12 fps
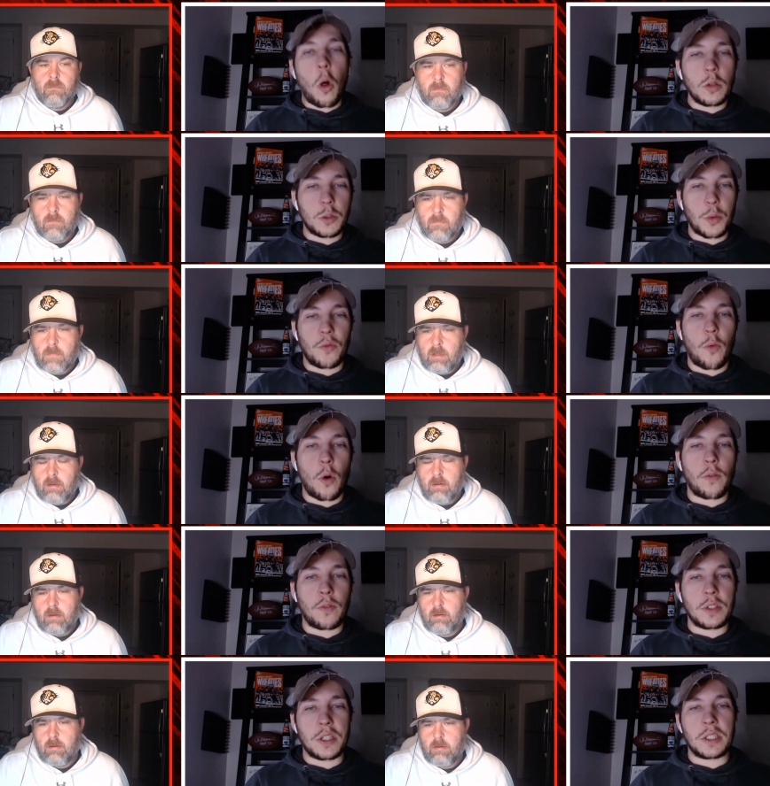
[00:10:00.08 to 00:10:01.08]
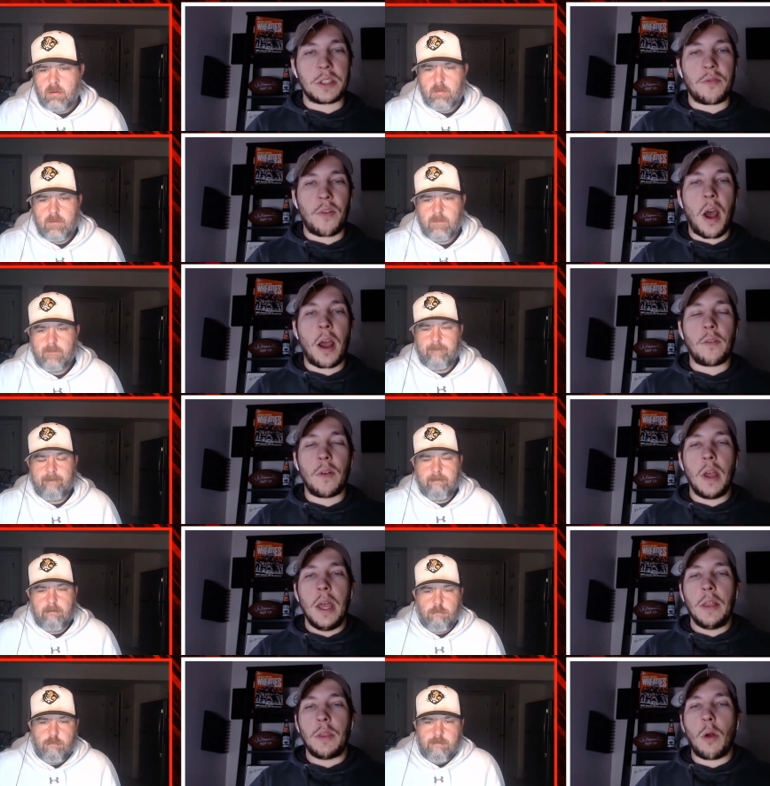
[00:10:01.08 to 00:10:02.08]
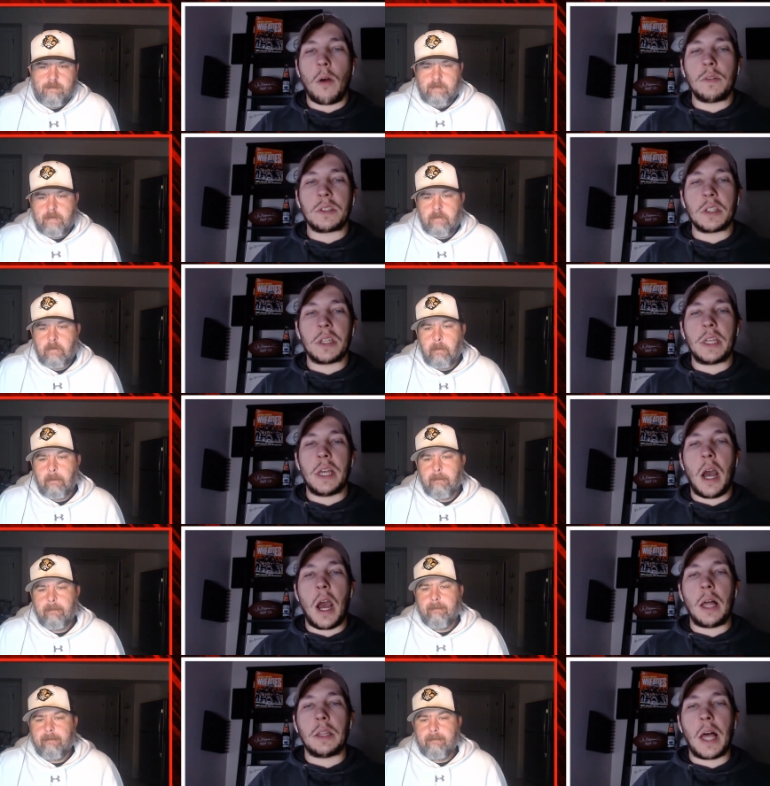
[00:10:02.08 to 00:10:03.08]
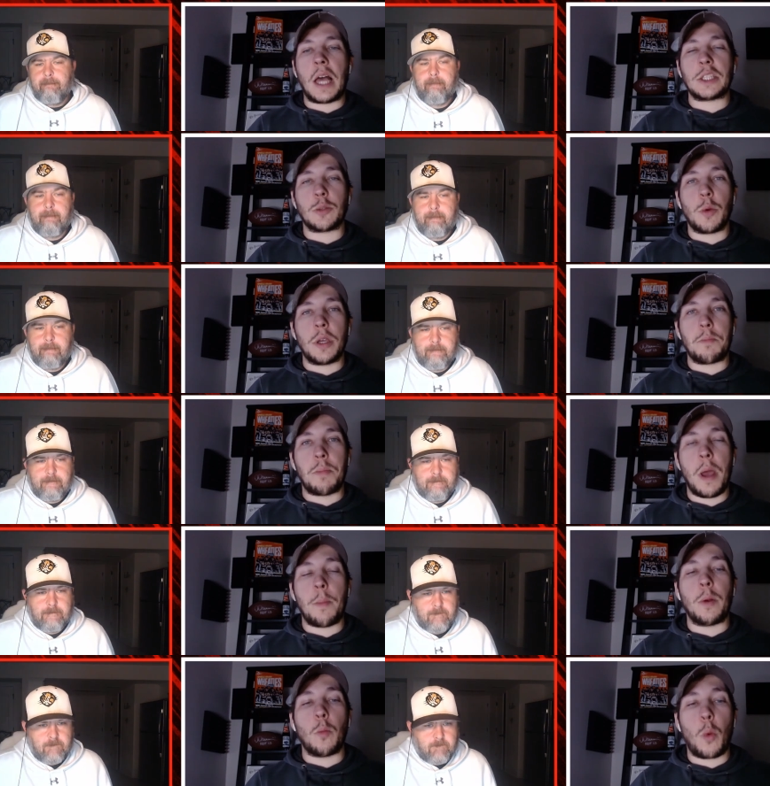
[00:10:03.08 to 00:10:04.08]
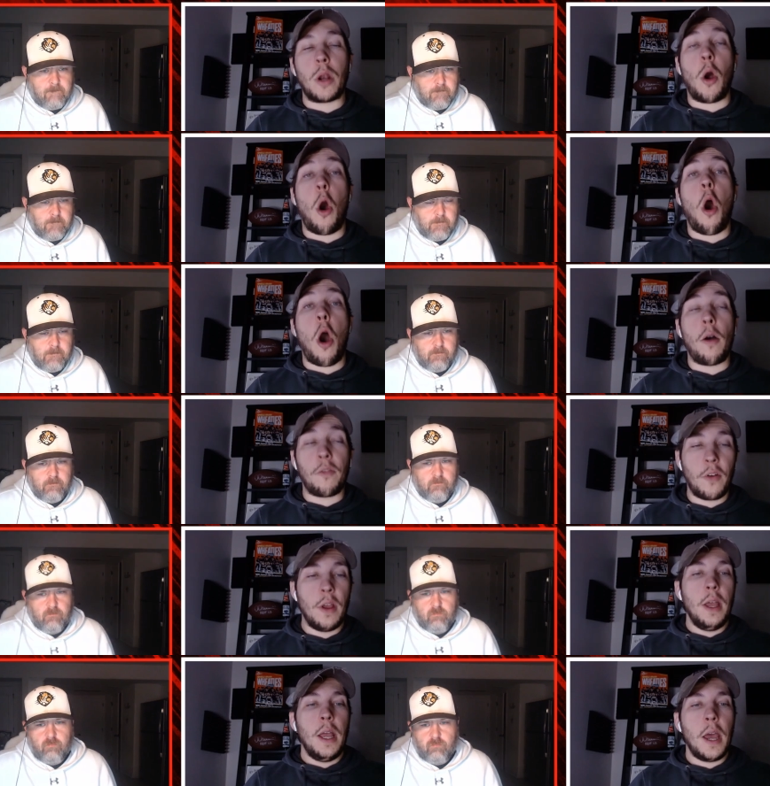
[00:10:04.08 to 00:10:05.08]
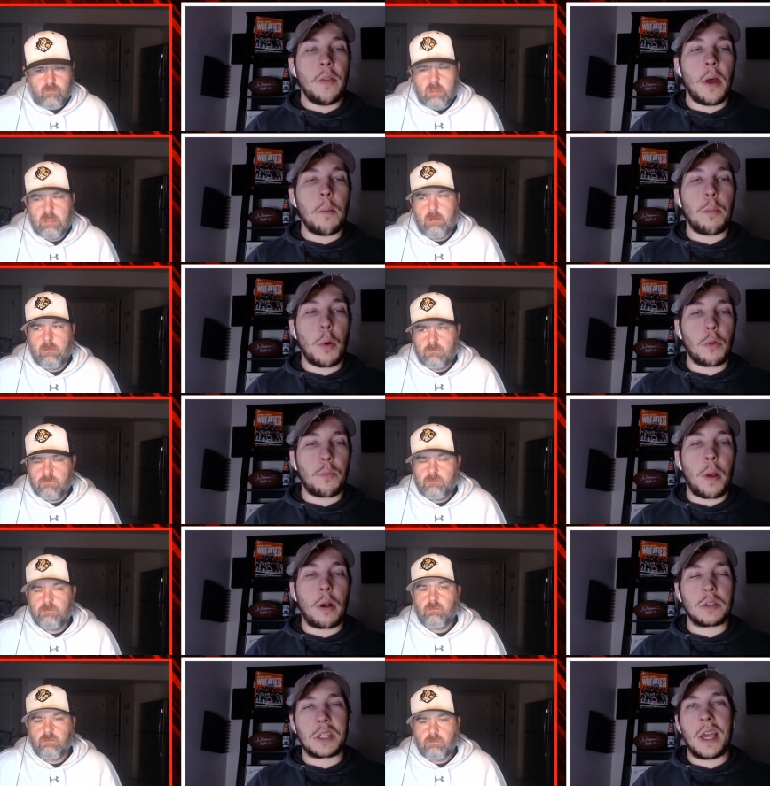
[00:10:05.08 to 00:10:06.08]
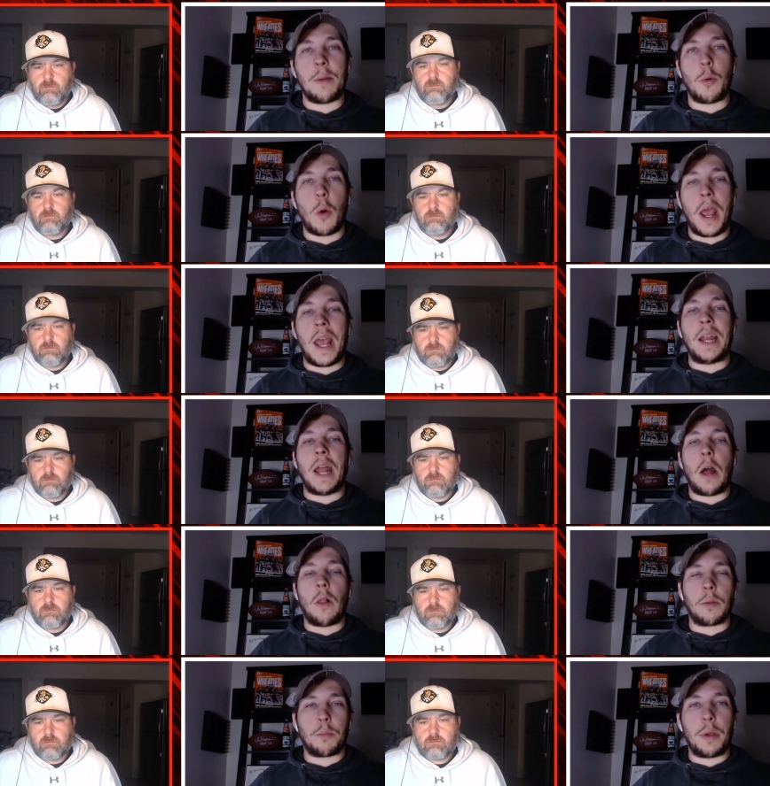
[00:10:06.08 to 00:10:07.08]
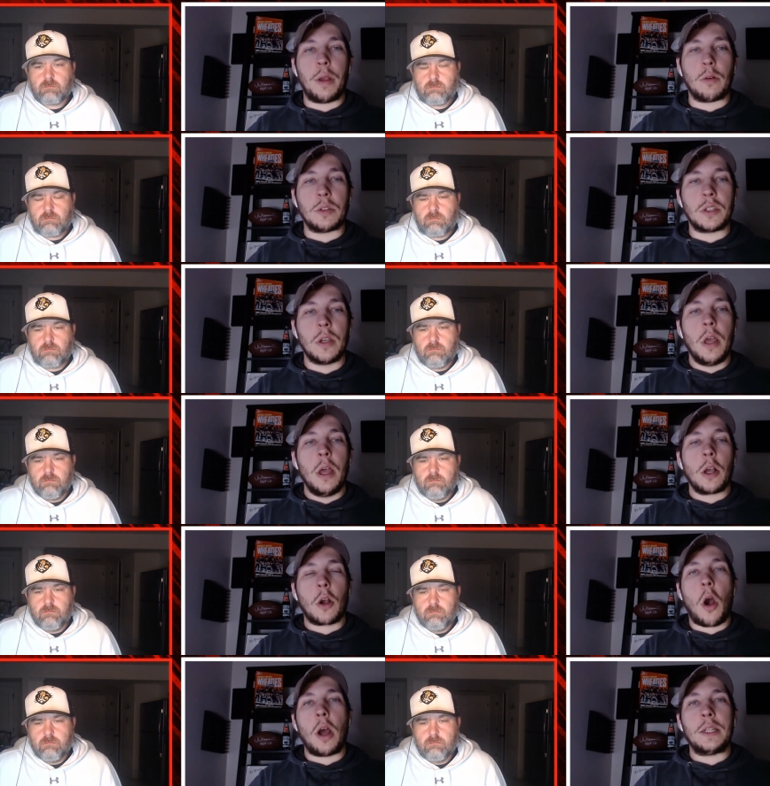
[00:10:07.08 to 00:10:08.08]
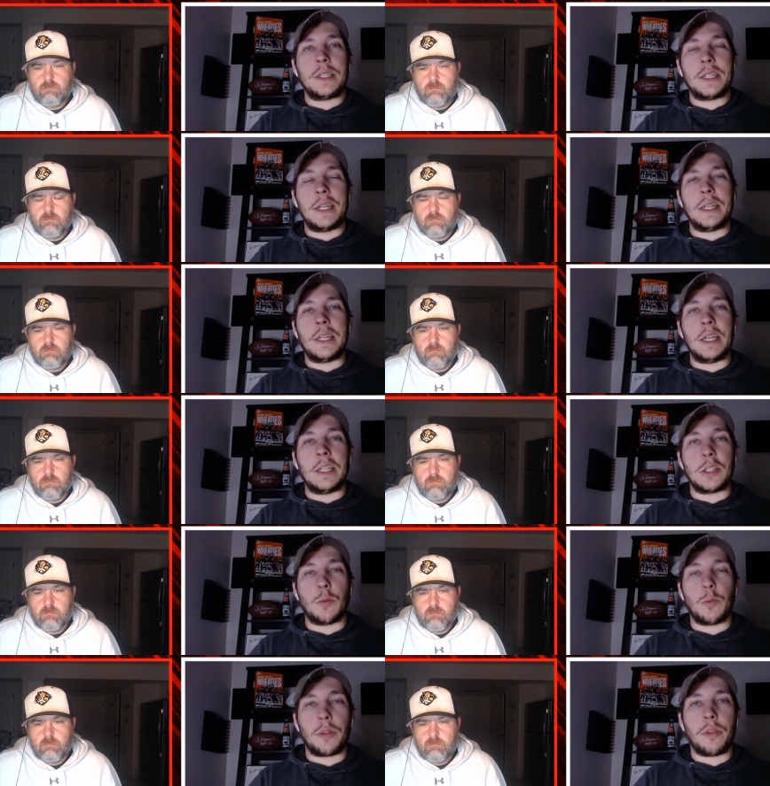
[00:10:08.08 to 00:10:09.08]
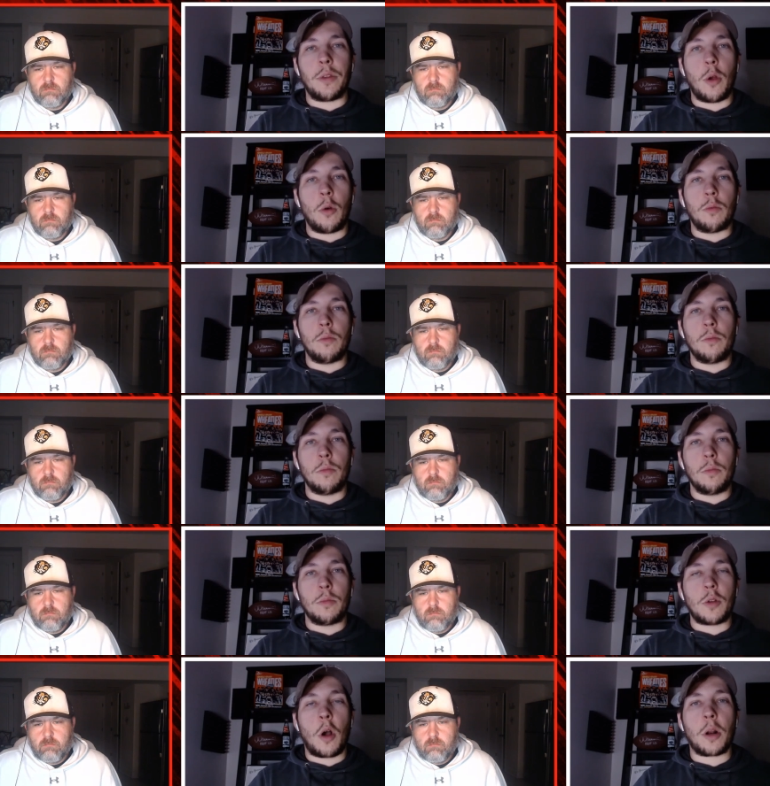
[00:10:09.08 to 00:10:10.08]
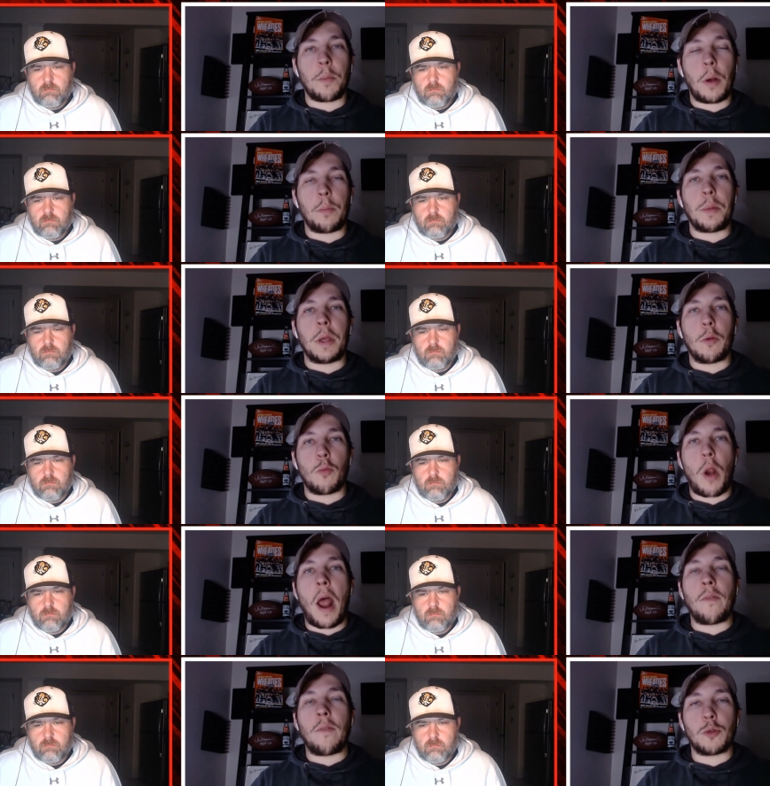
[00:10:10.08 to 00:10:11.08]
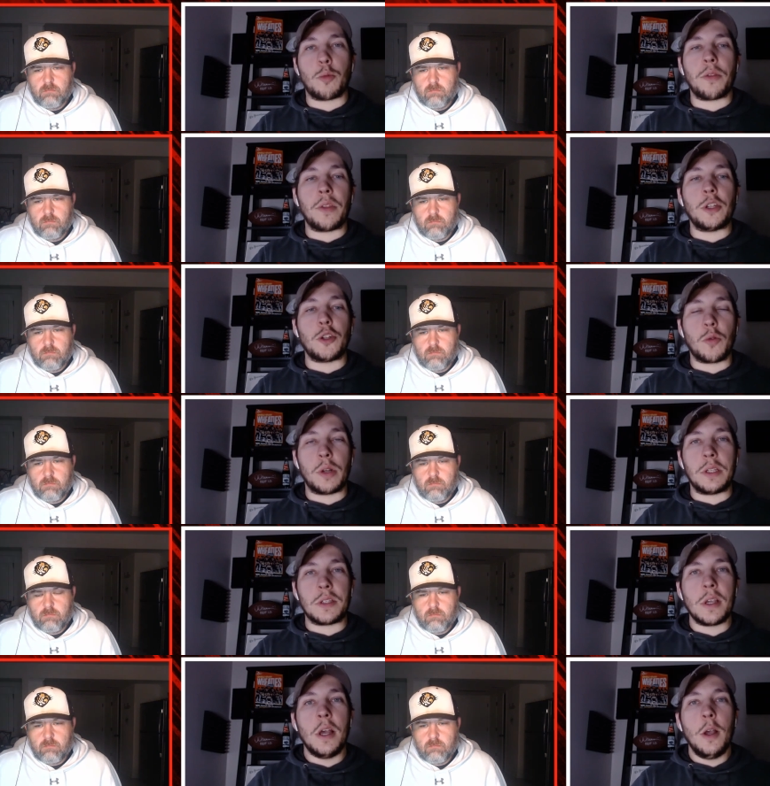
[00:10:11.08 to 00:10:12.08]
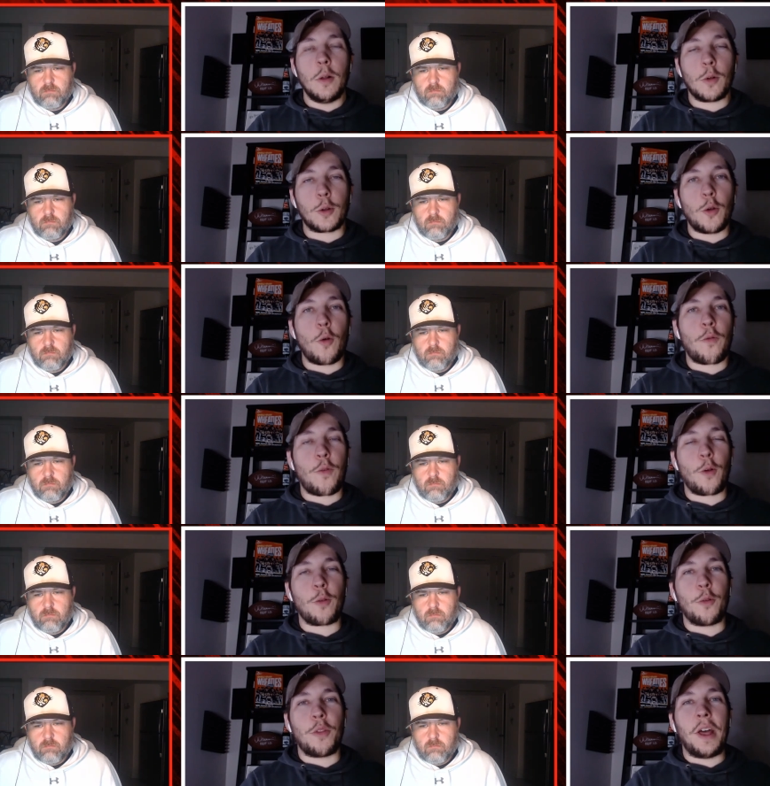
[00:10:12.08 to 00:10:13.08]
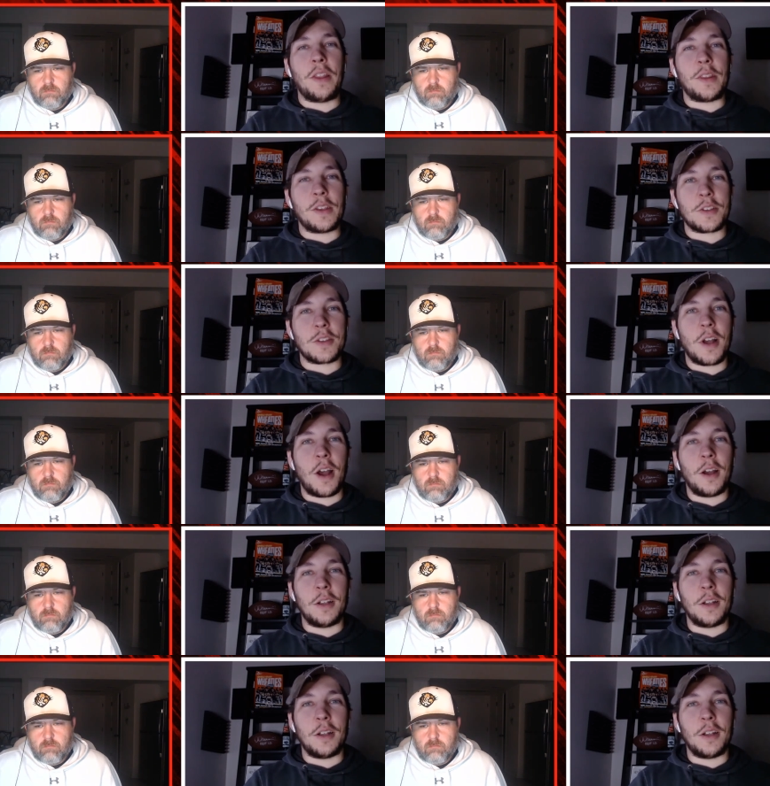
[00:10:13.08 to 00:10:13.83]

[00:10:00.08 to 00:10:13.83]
Speaker 1: Collins went 4 for 65. Then obviously last week Pittman went off, and then both Paris Campbell and Alec Pierce caught TDs. And with, you know, talking about being ravaged with injuries, look no further than this